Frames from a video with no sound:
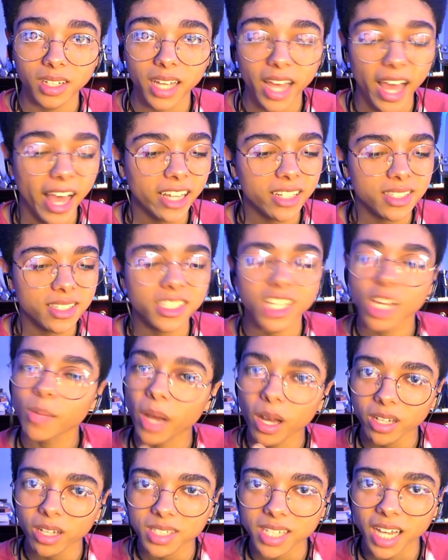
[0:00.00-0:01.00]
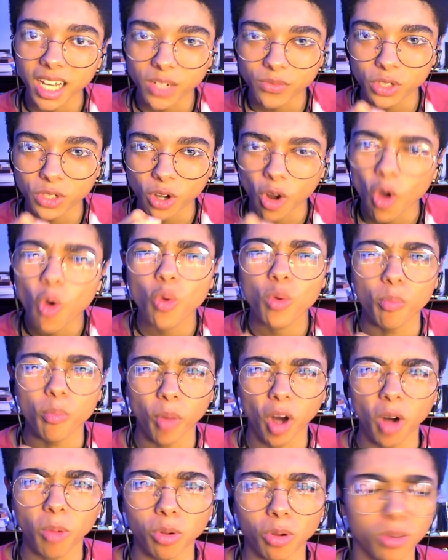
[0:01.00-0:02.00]
and step outside of your own
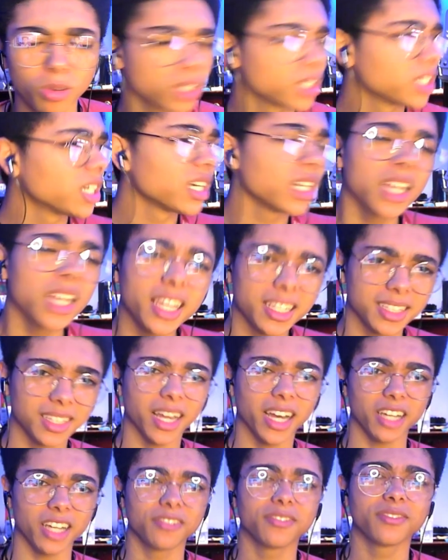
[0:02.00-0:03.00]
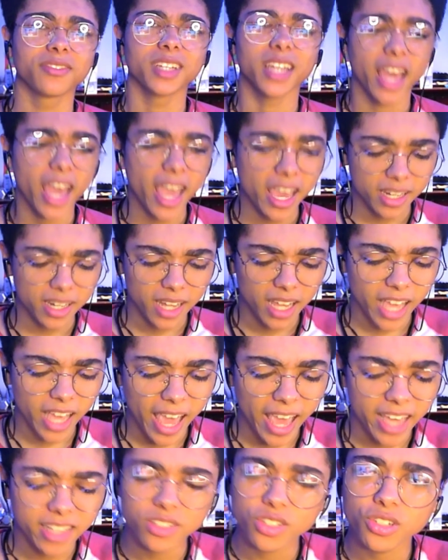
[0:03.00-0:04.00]
bubble in life and
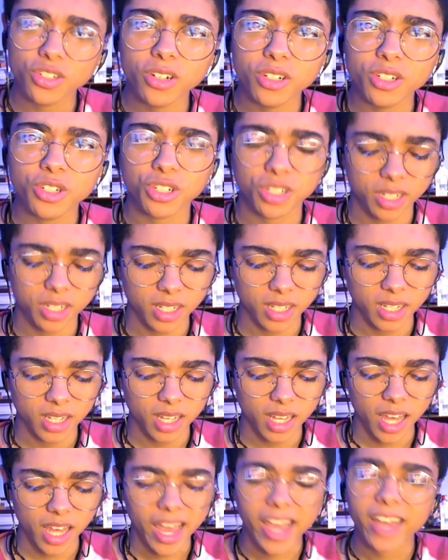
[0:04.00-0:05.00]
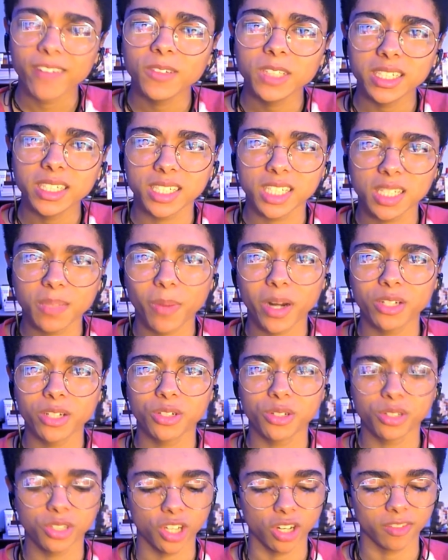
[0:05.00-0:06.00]
search and really express
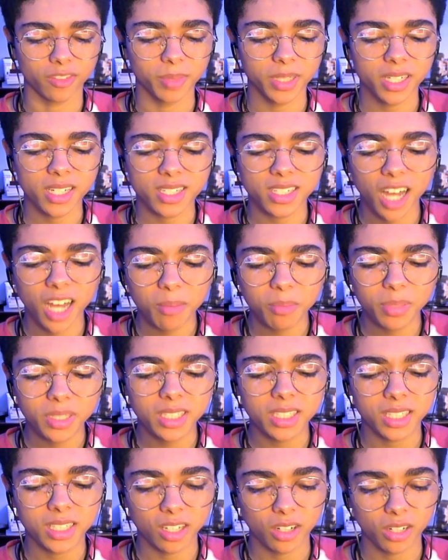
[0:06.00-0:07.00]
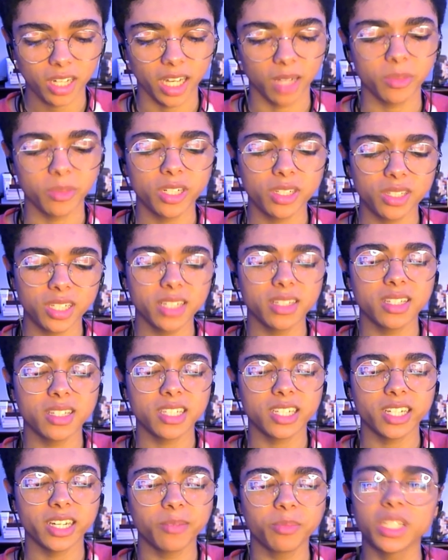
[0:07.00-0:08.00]
yourself. Because not being, okay, I'm going to say this,
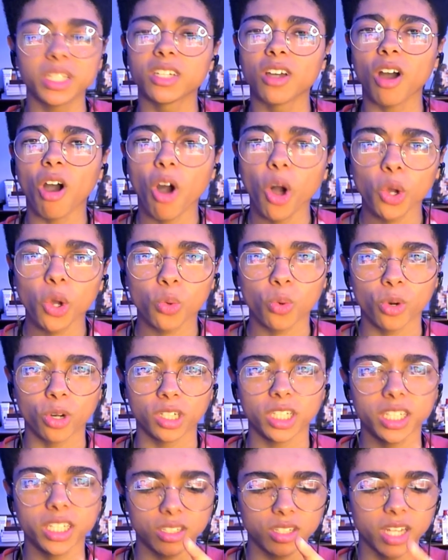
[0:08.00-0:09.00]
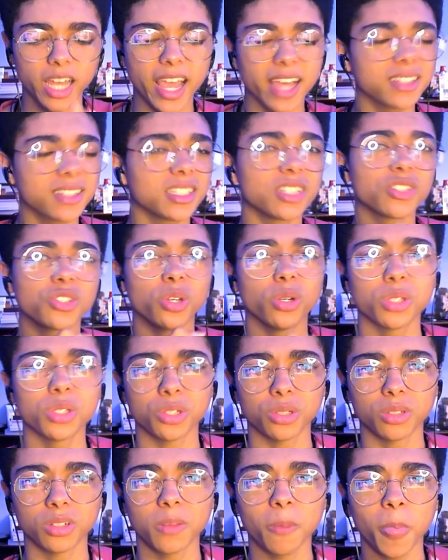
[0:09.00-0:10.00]
that being awkward and
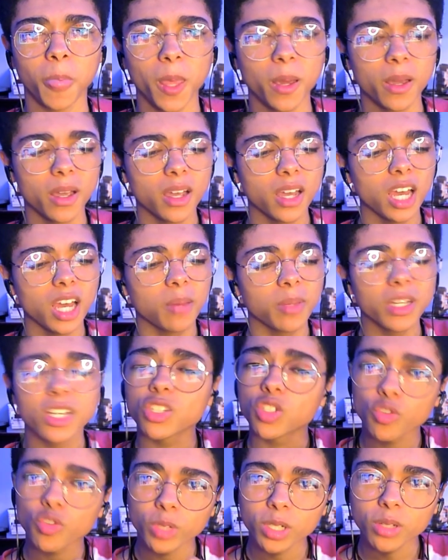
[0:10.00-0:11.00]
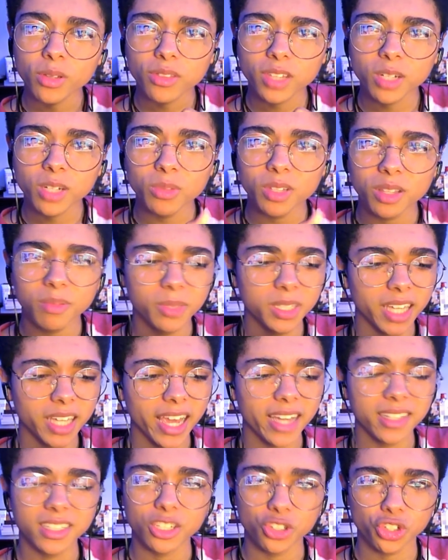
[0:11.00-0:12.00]
antisocial. Because the real thing with being
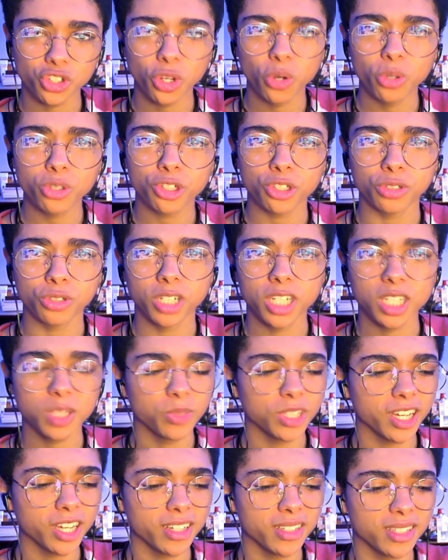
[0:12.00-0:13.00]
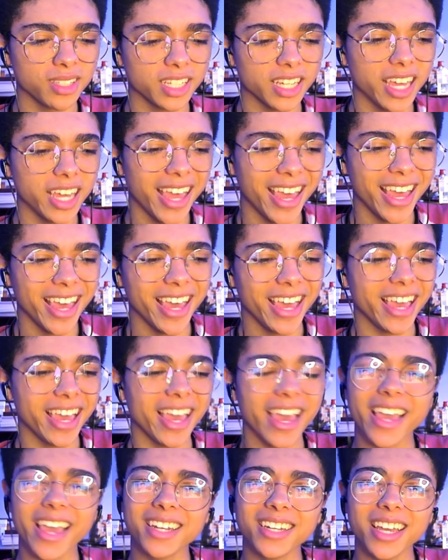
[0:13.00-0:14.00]
antisocial is because
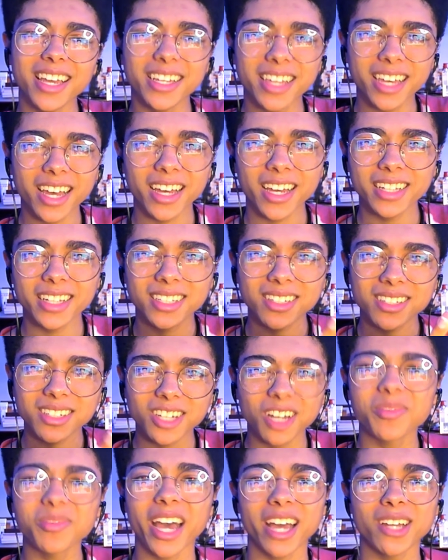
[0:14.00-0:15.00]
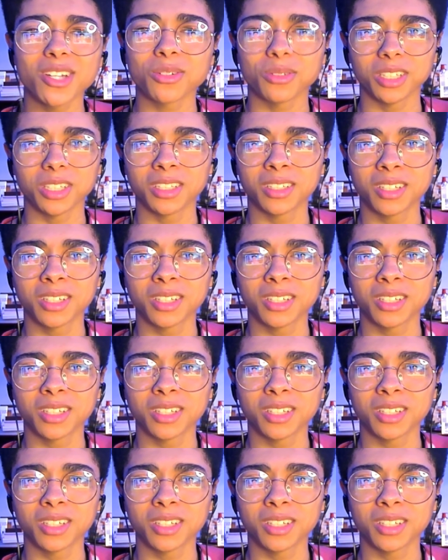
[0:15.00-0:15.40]
it doesn't come naturally.